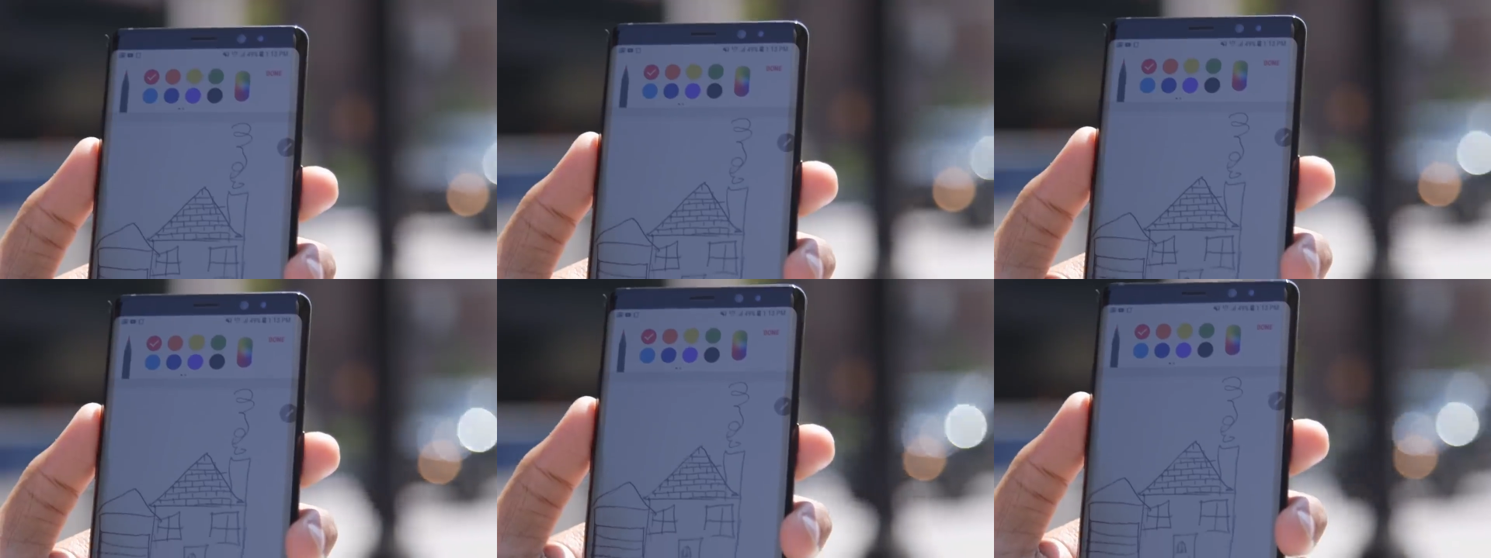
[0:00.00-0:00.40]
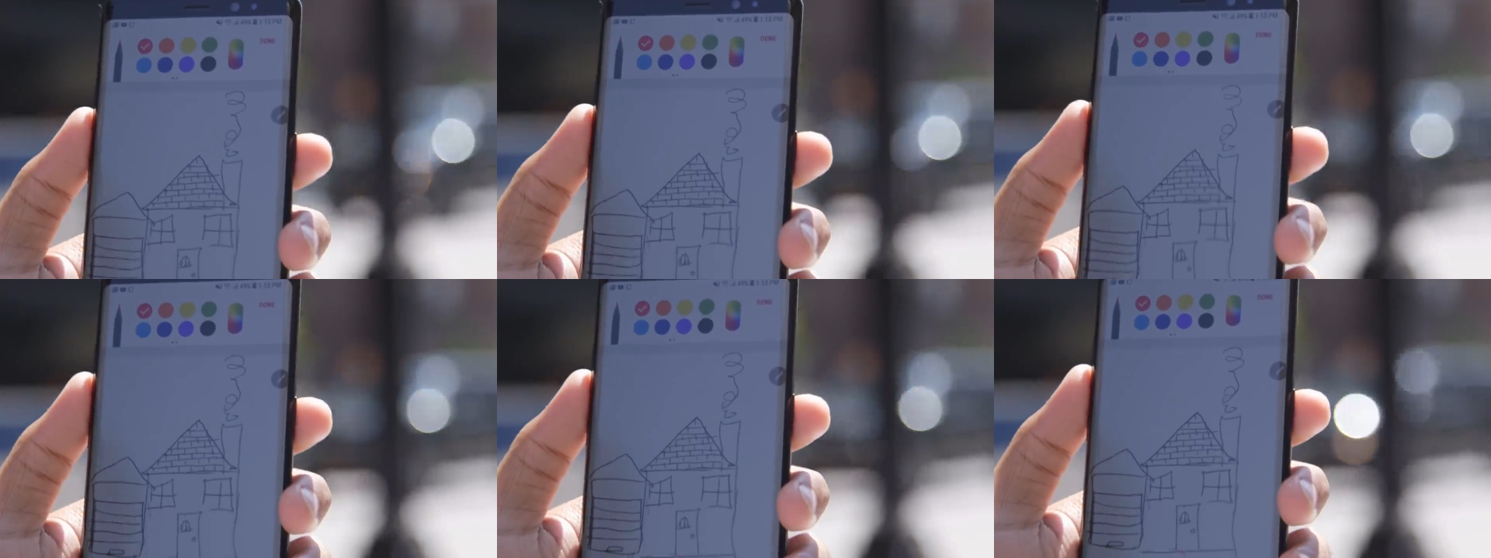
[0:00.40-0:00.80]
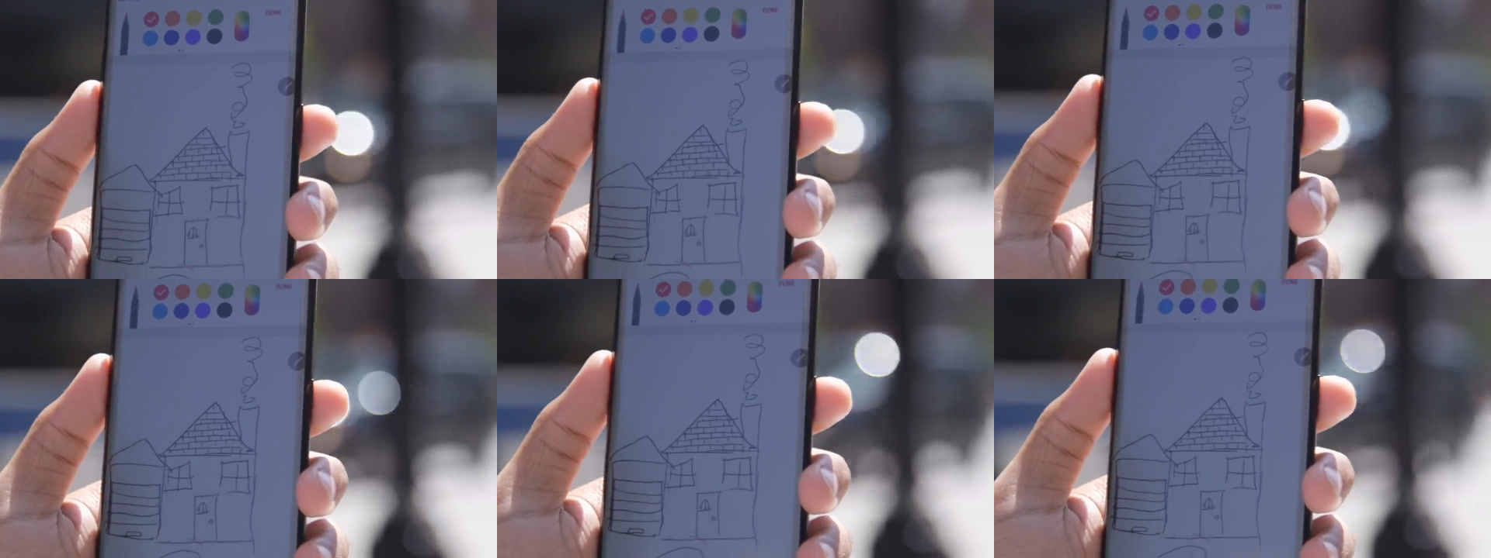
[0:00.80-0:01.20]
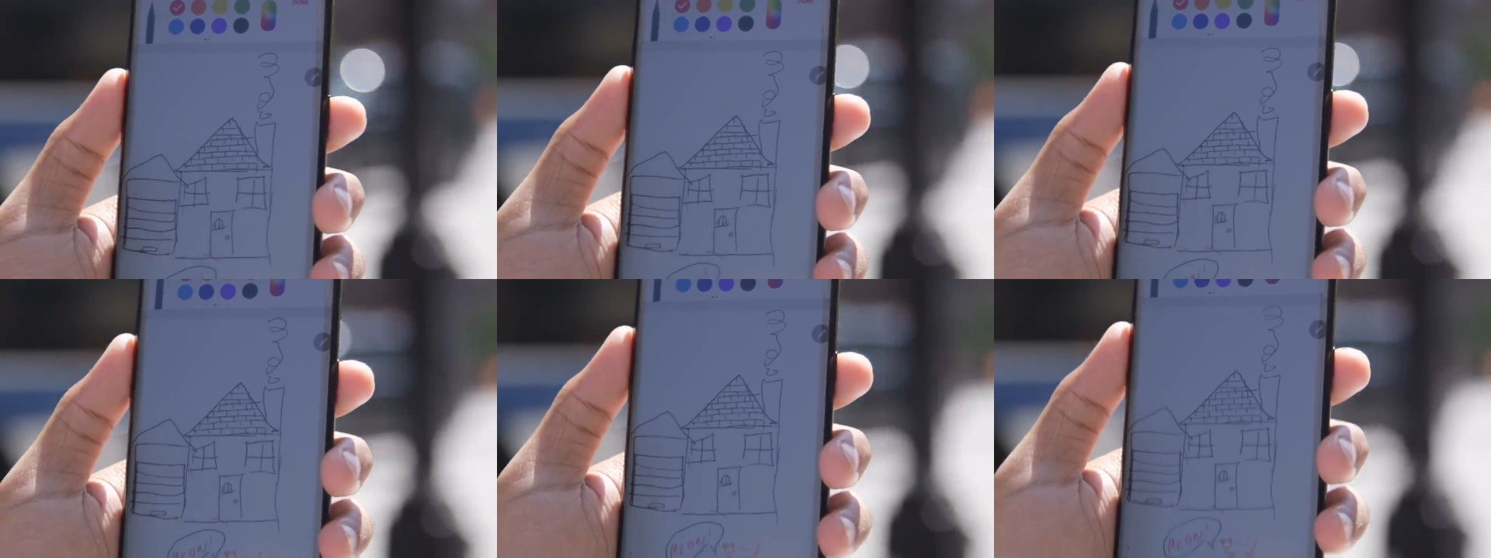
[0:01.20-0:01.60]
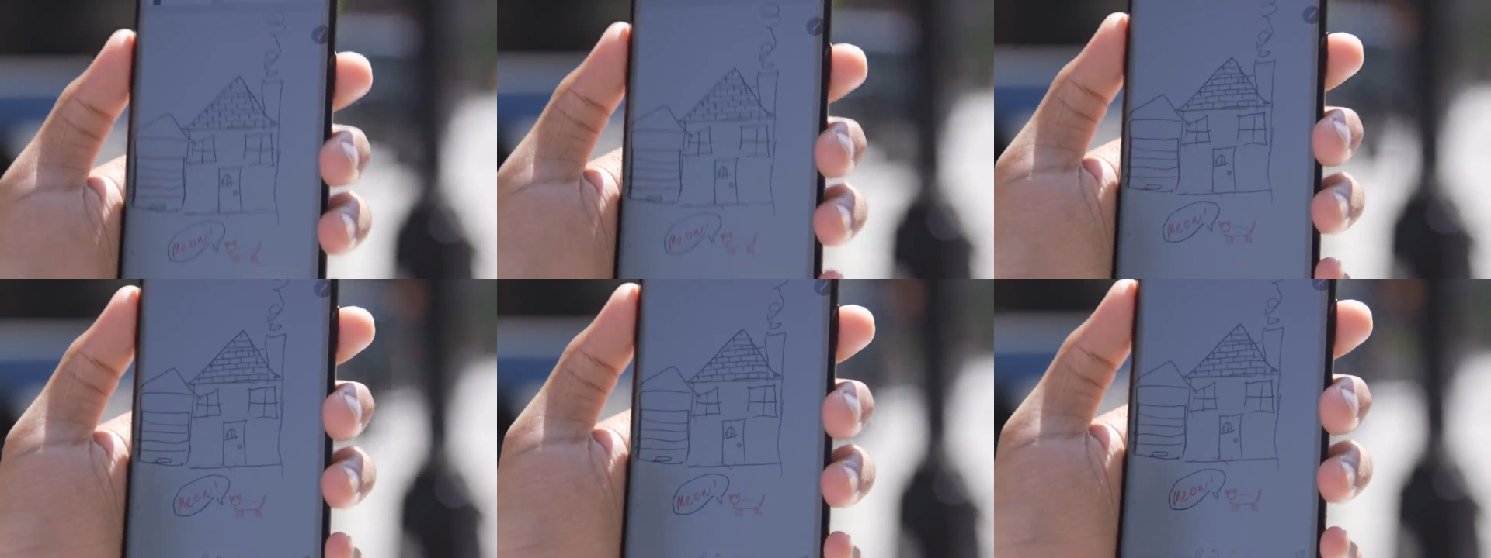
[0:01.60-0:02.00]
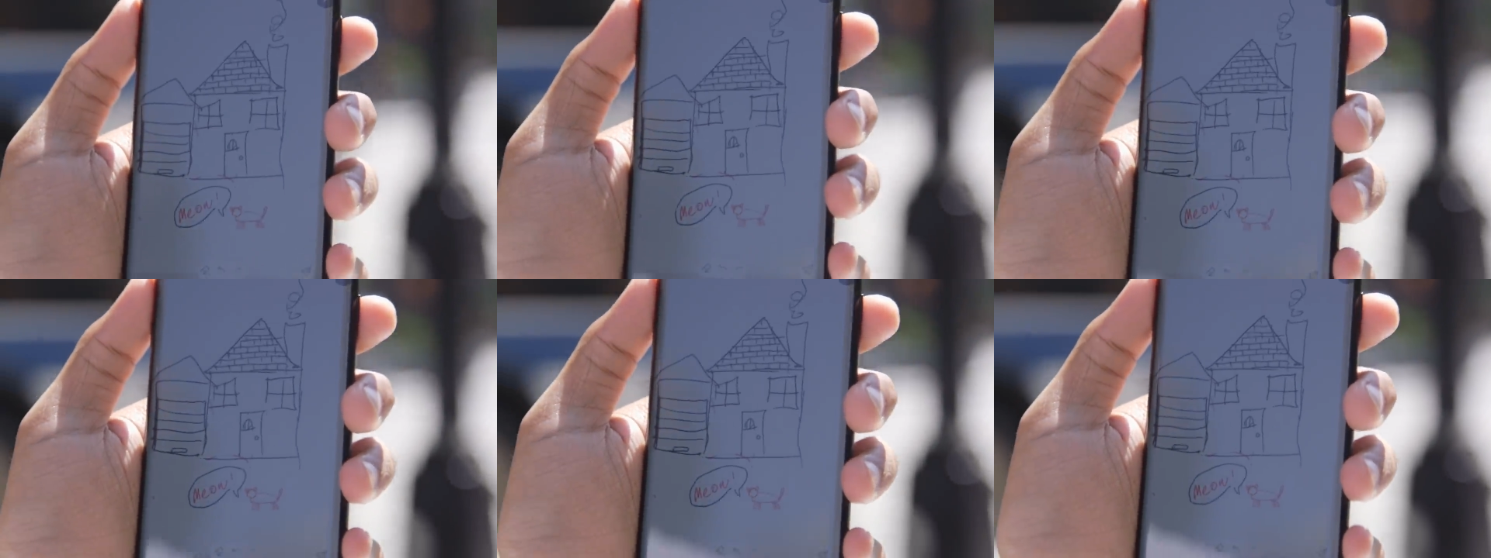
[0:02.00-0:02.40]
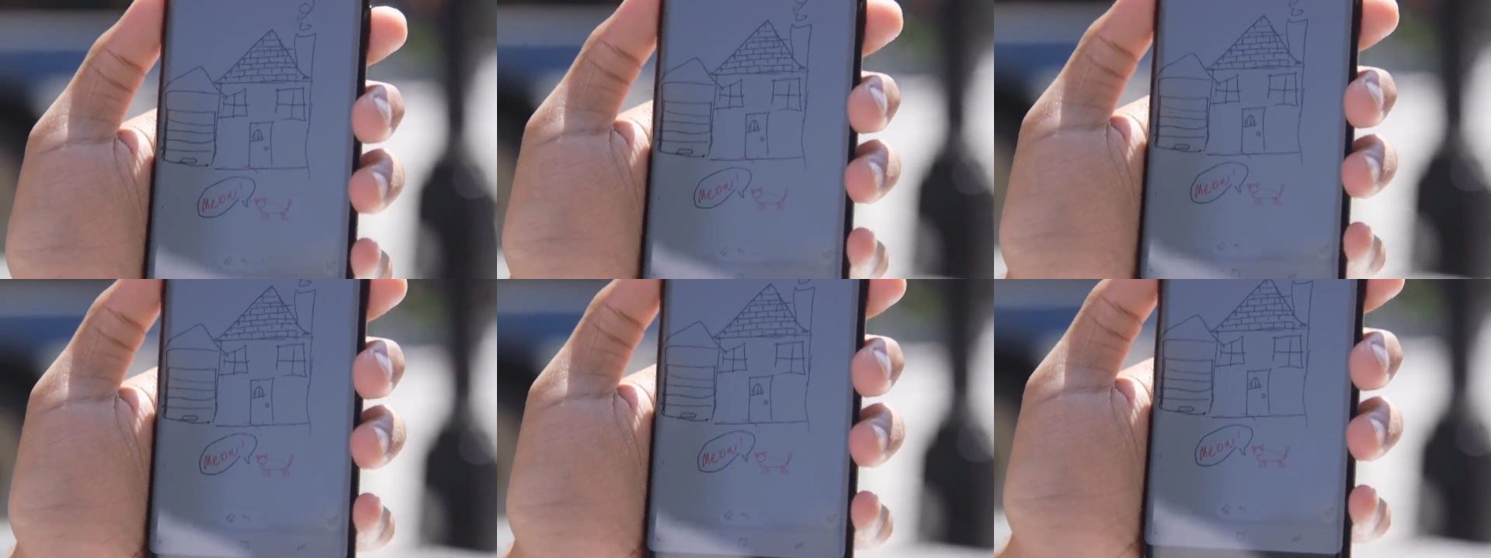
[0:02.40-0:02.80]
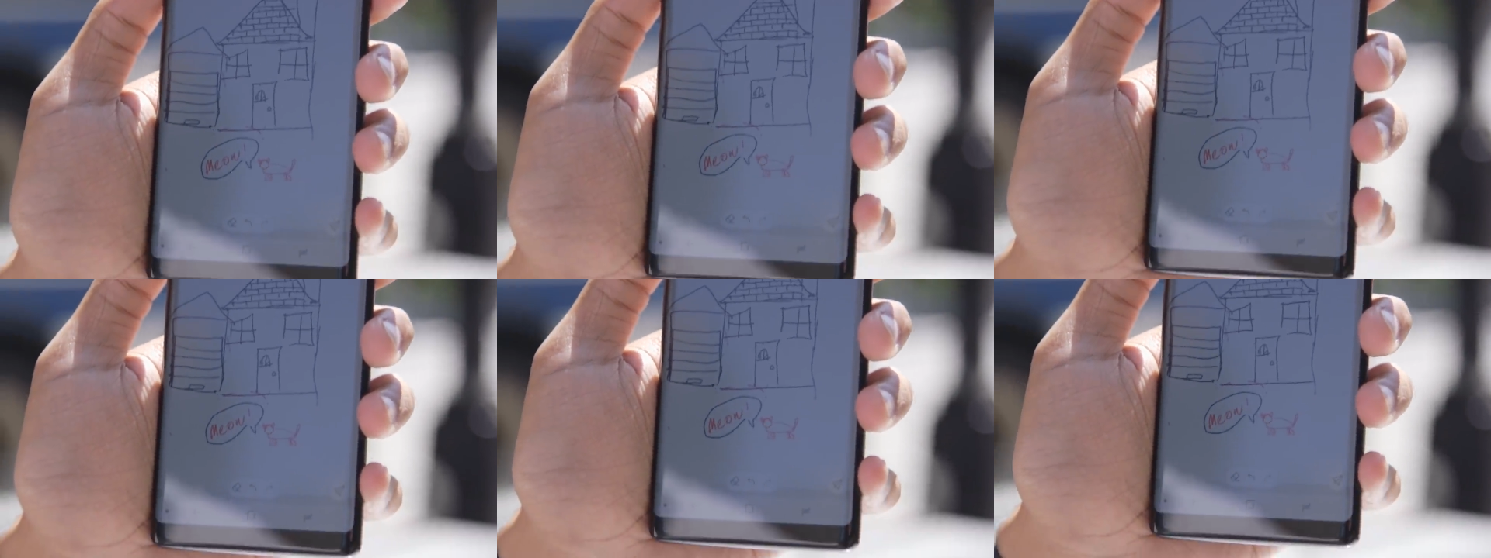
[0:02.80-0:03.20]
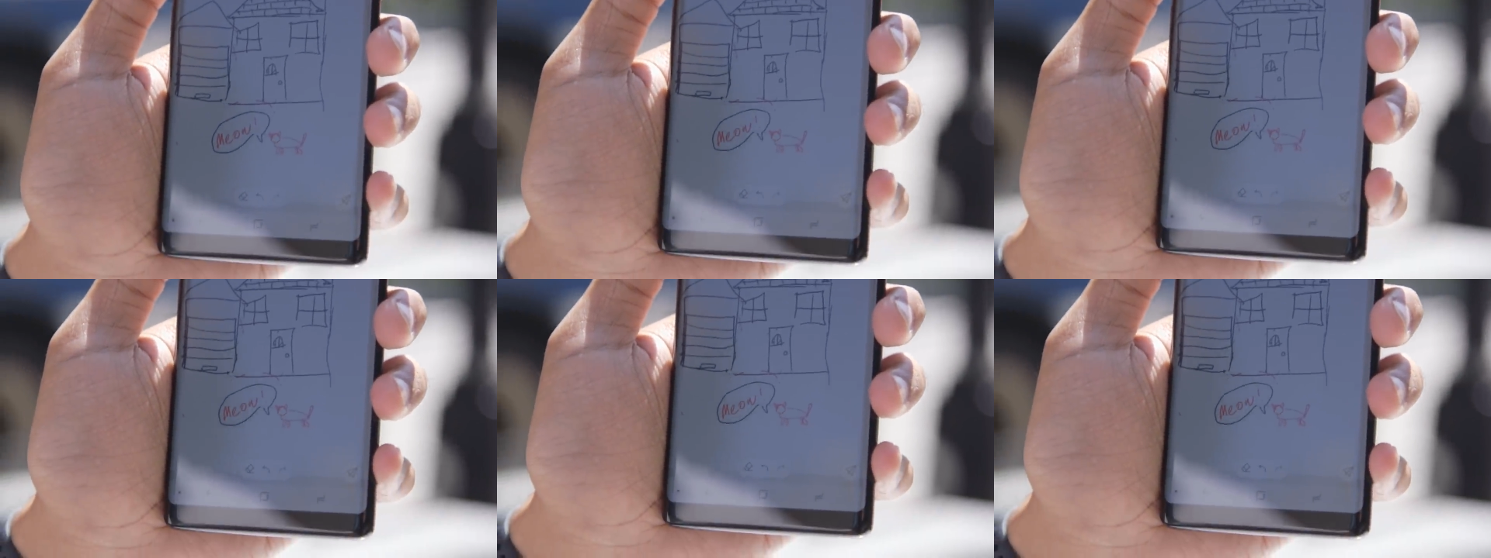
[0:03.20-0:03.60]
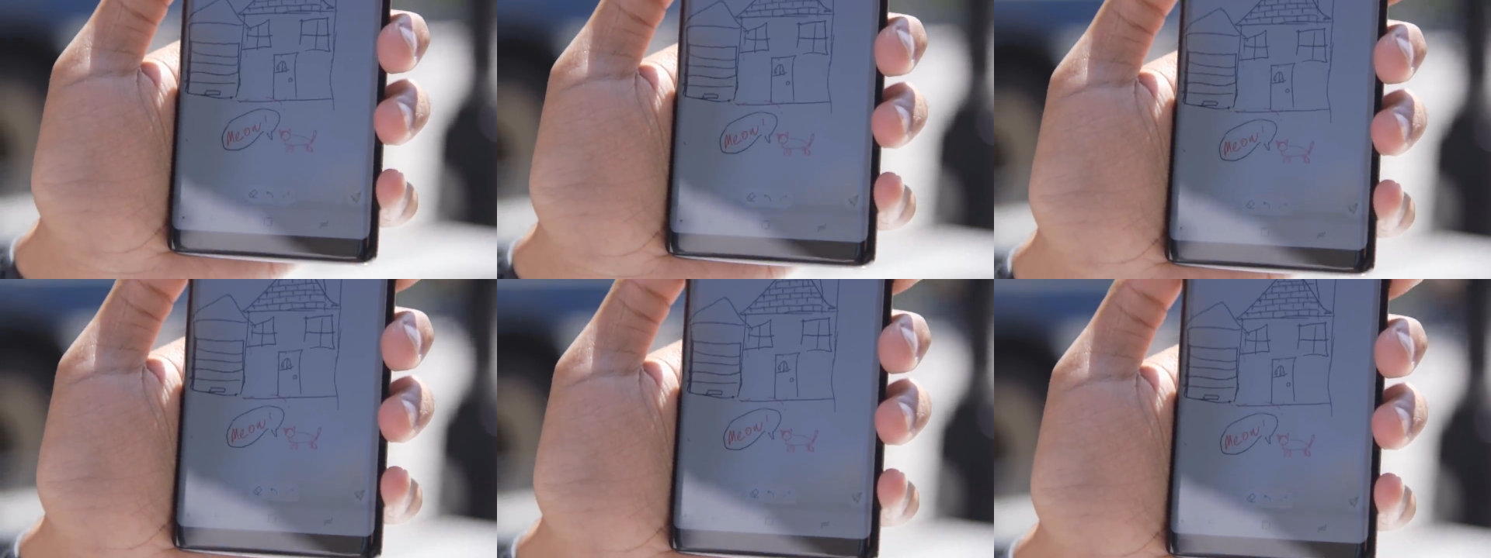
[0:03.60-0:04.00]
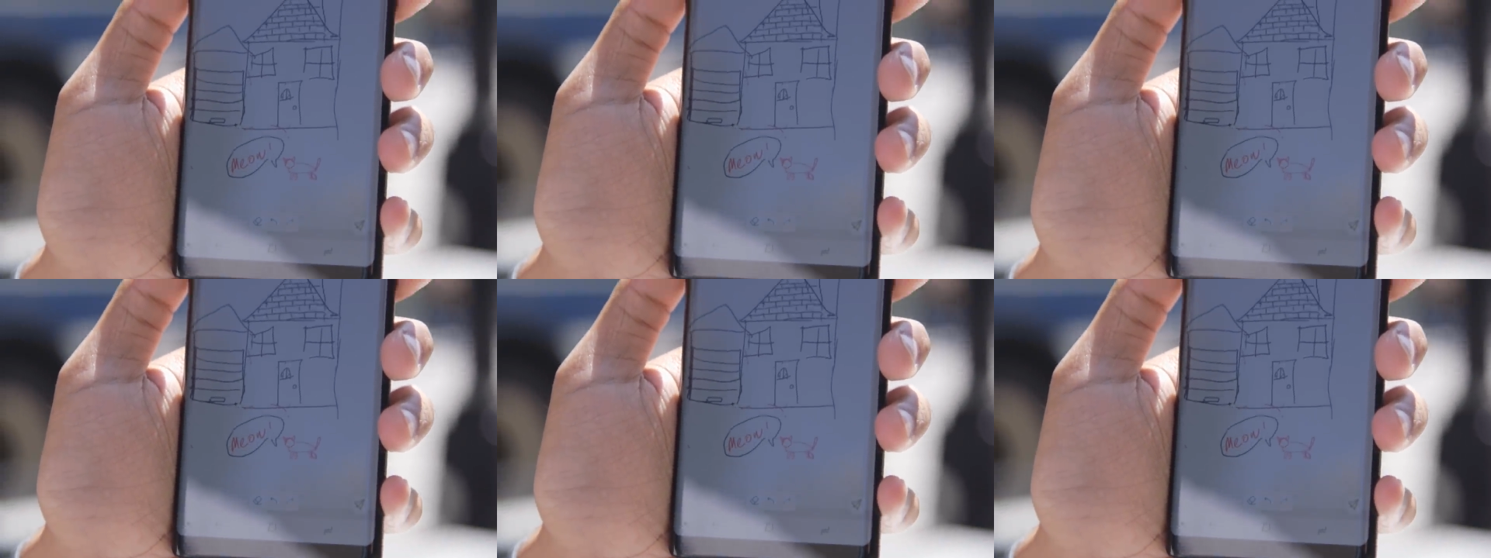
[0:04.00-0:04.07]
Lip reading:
No face is visible, so there are no lips to read.